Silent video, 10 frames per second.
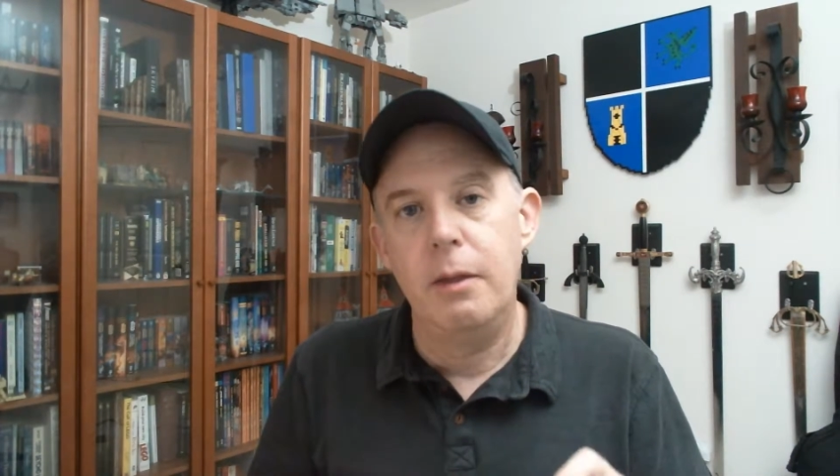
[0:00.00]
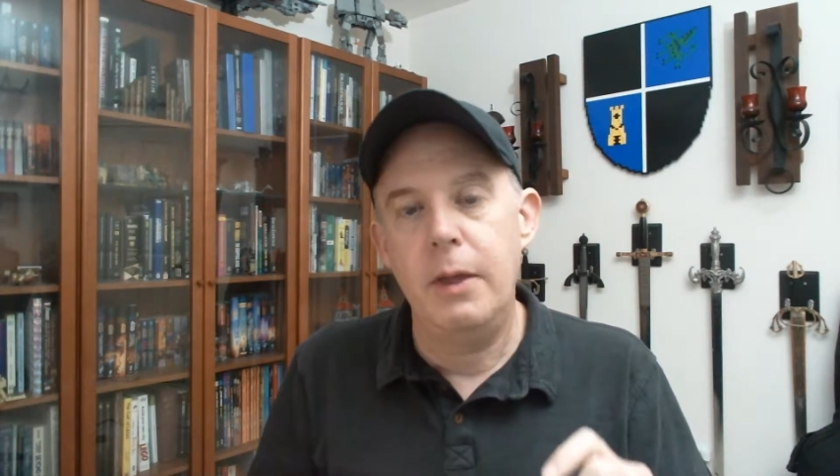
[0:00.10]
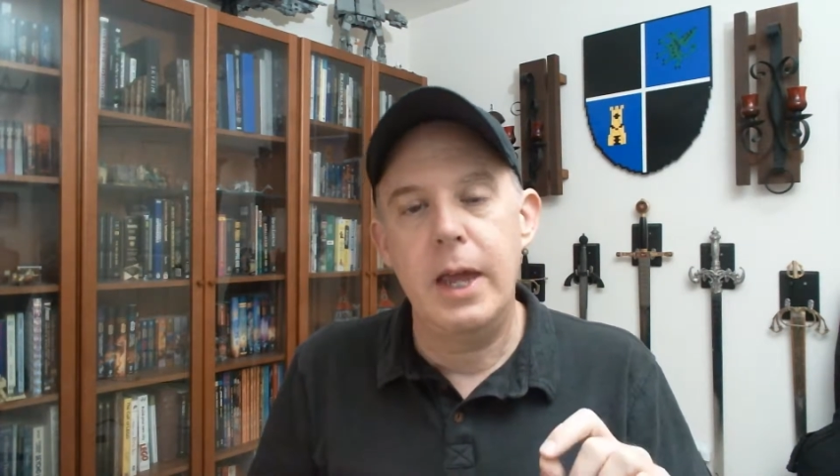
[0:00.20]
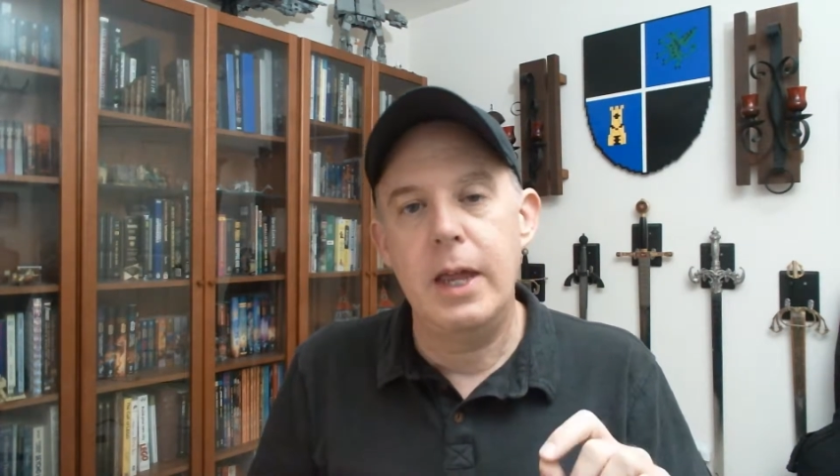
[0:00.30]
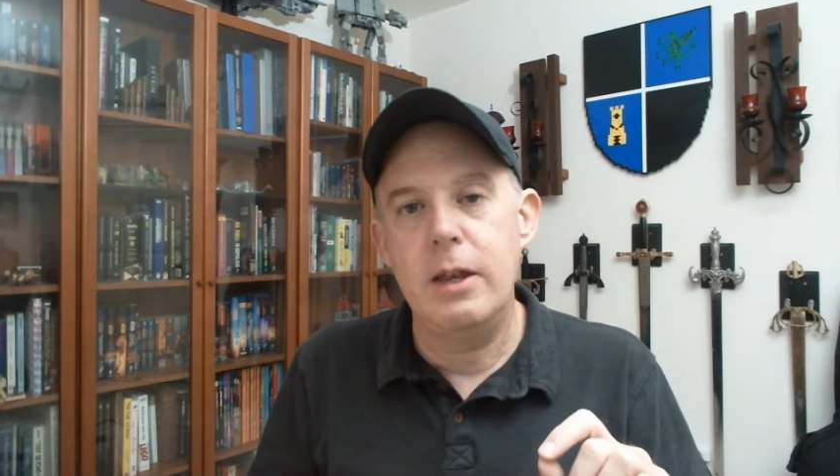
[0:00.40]

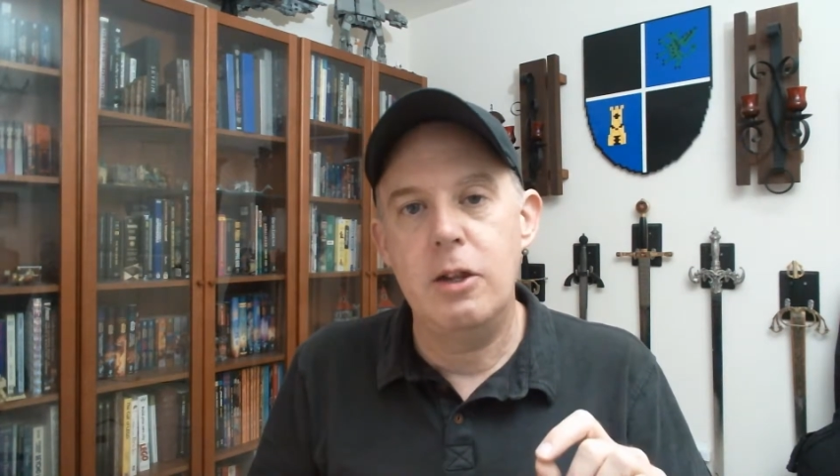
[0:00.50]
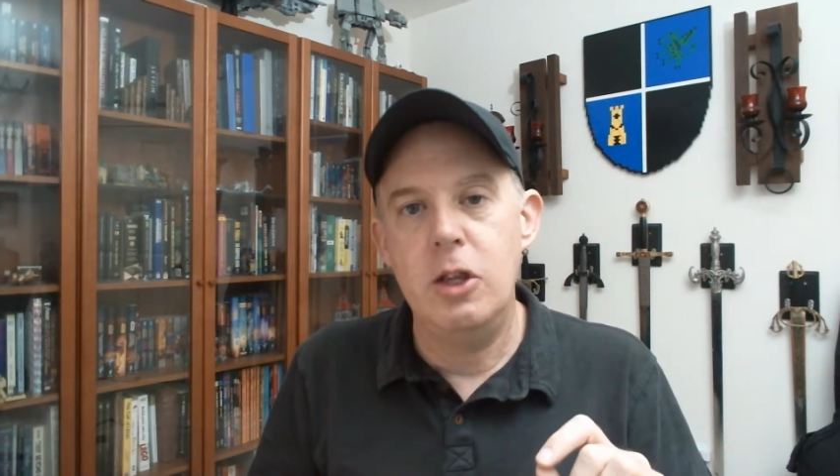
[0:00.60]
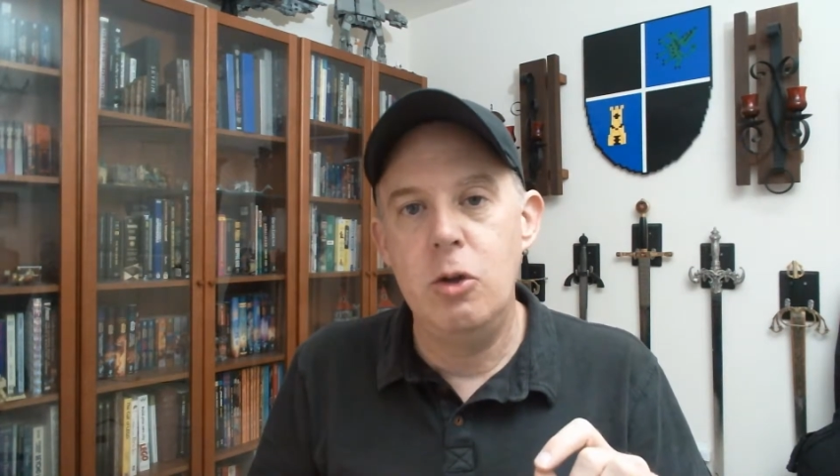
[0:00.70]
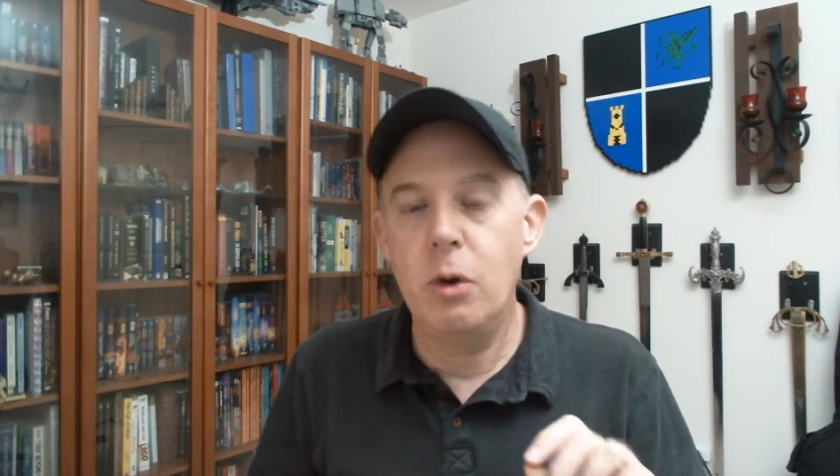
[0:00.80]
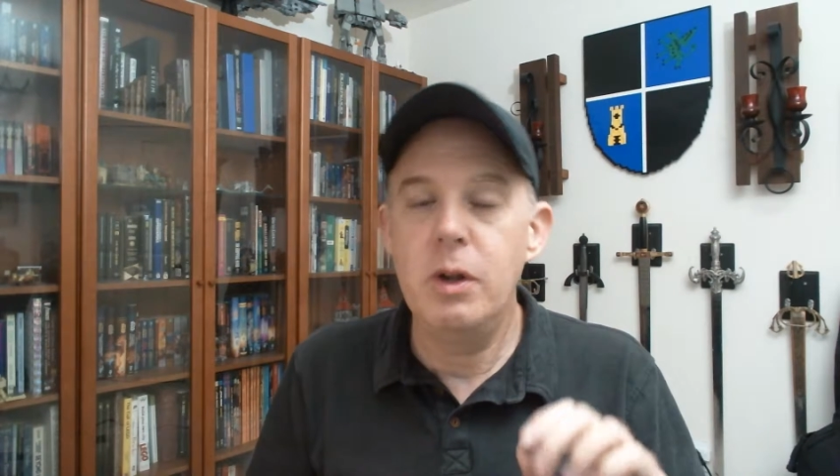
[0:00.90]
then
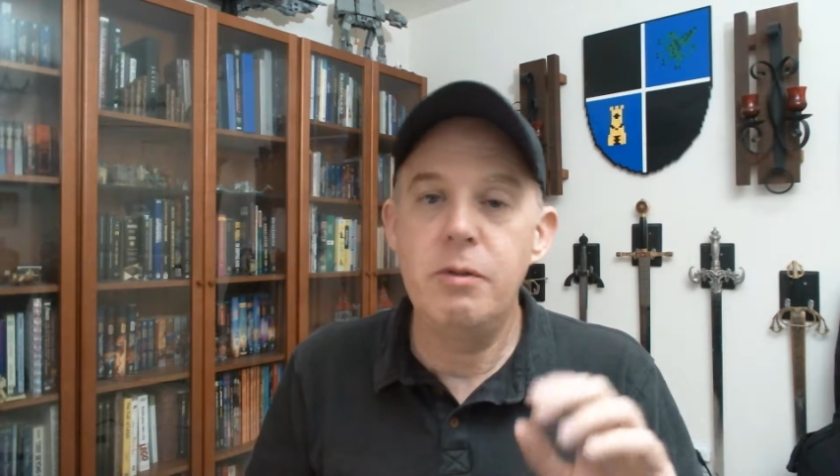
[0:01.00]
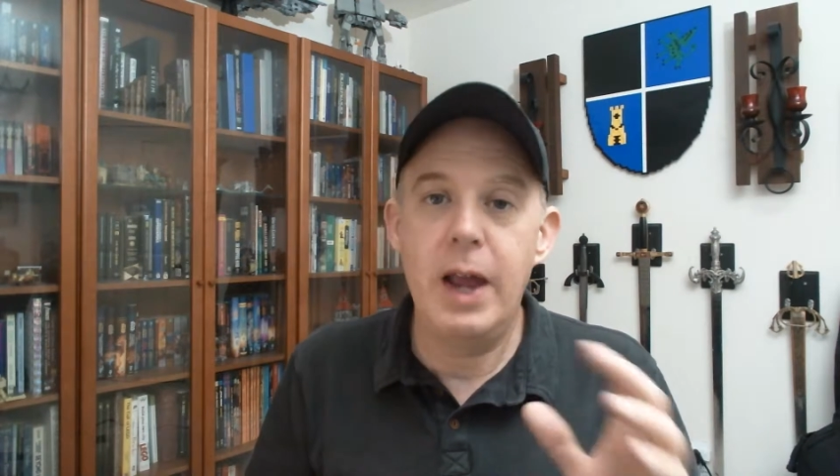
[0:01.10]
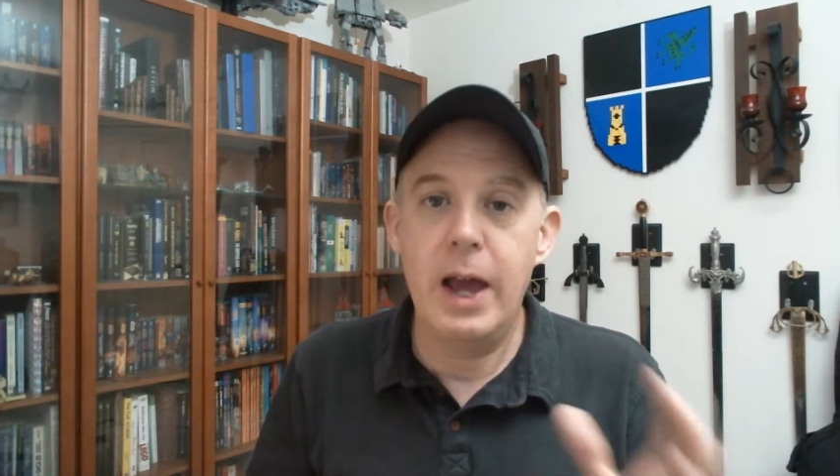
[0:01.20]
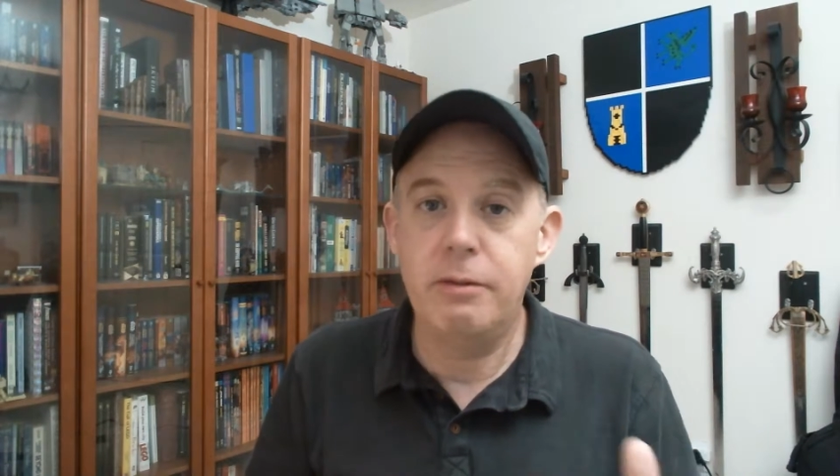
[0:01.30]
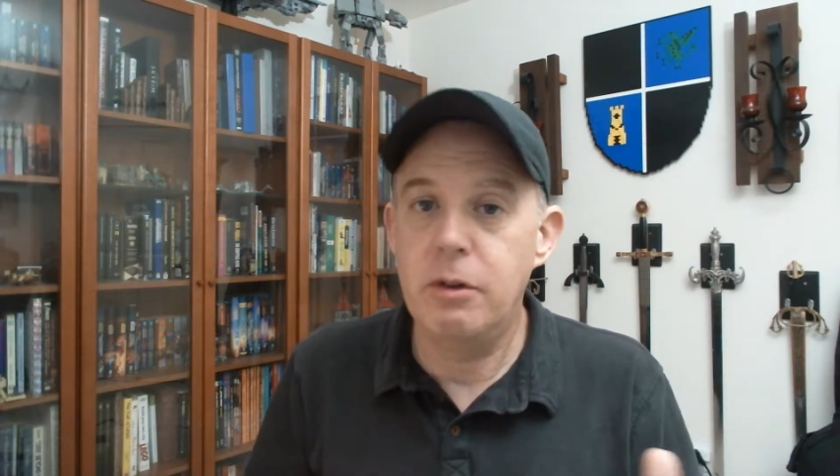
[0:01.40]
you don't
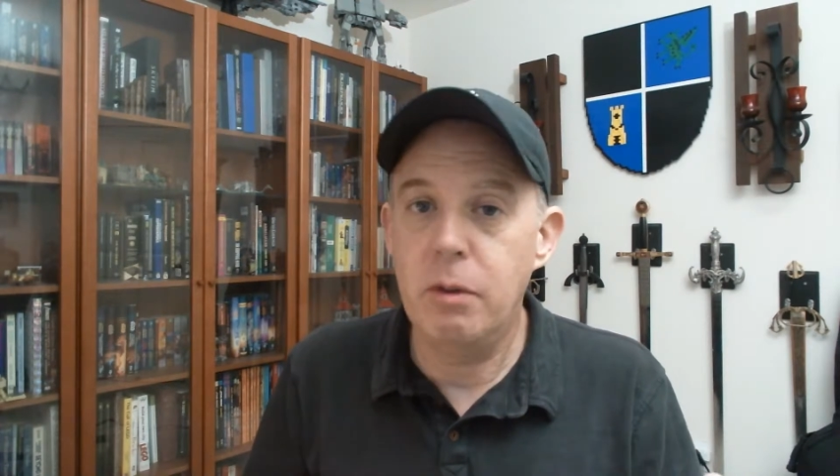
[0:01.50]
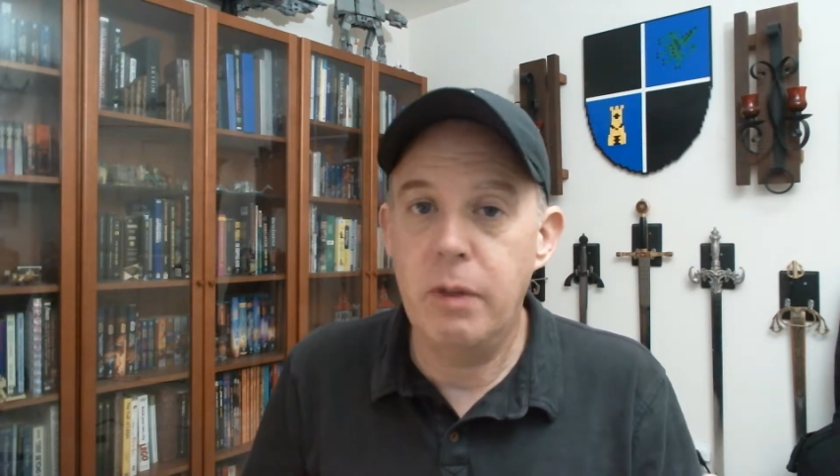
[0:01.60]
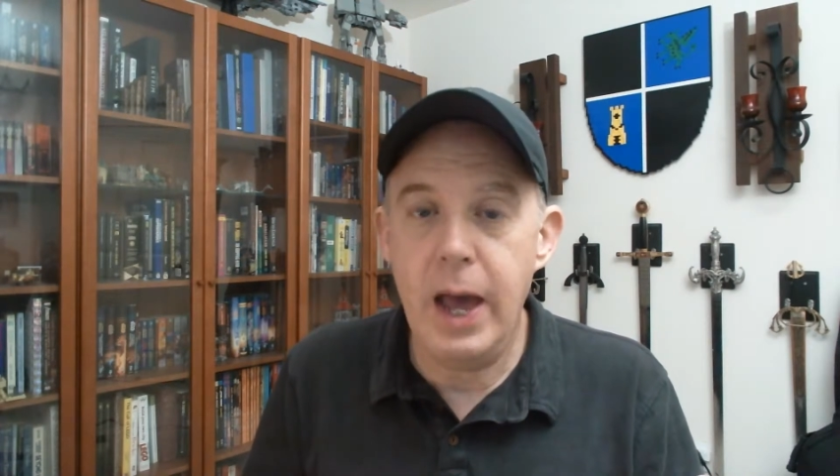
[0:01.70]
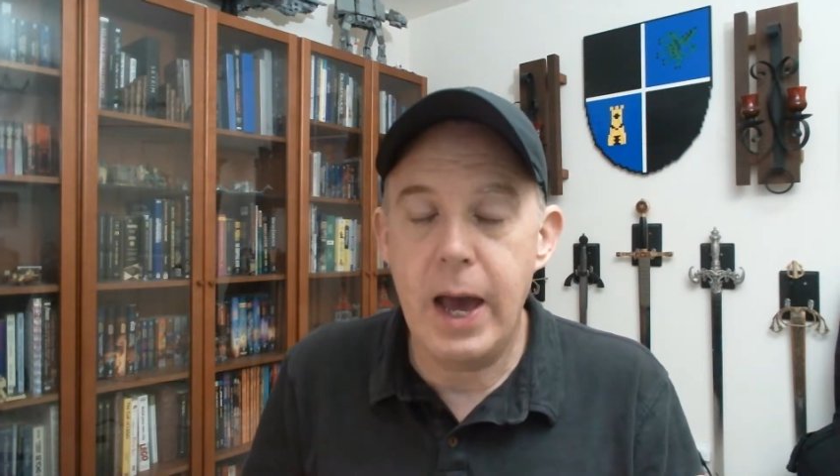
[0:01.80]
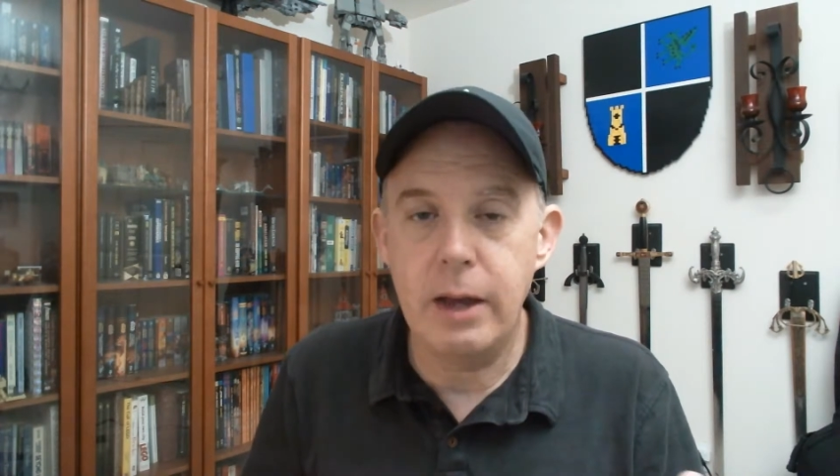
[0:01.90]
even have to do
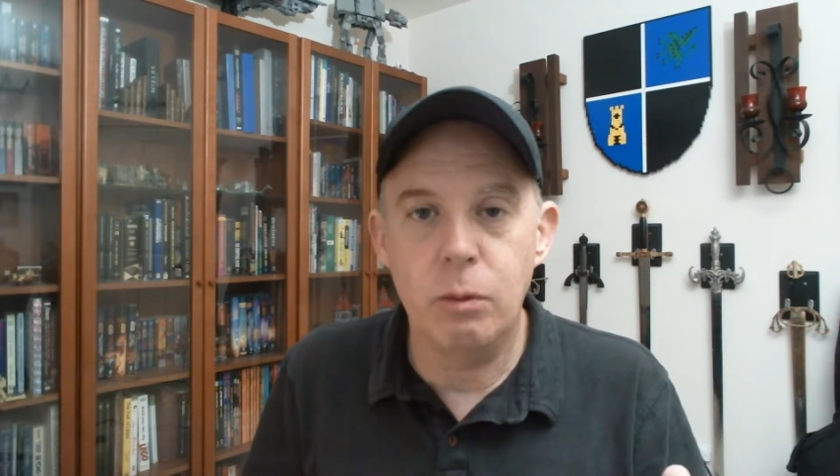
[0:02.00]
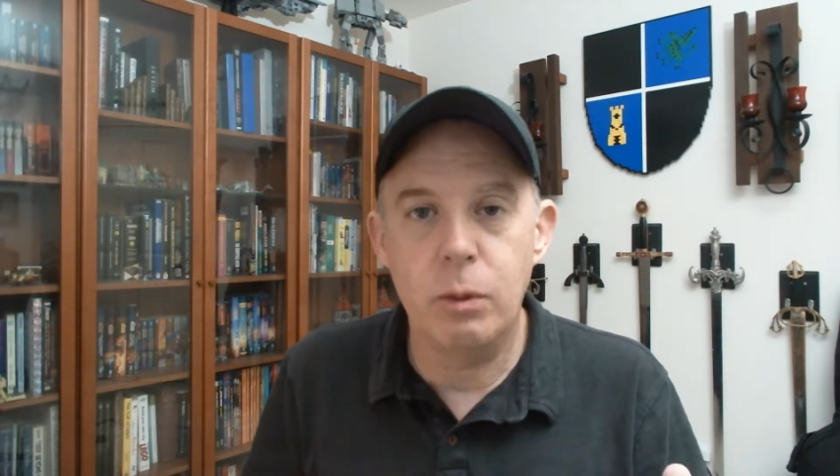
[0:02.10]
that.